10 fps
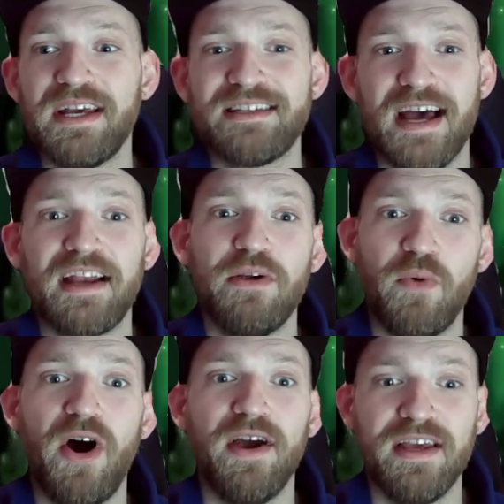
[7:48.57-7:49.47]
exactly
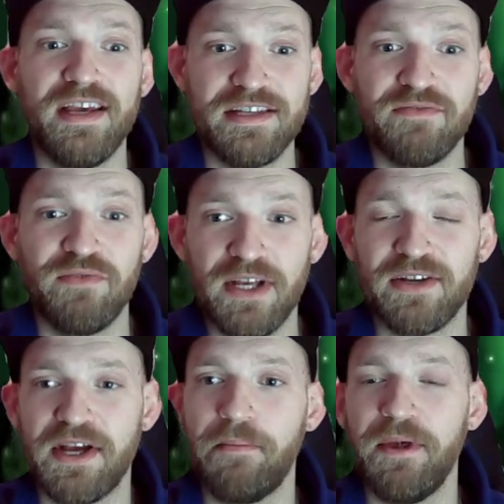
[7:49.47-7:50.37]
why he's a really
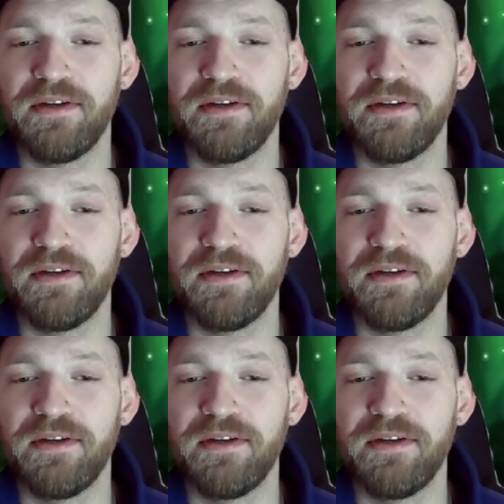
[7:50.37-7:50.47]
good champion.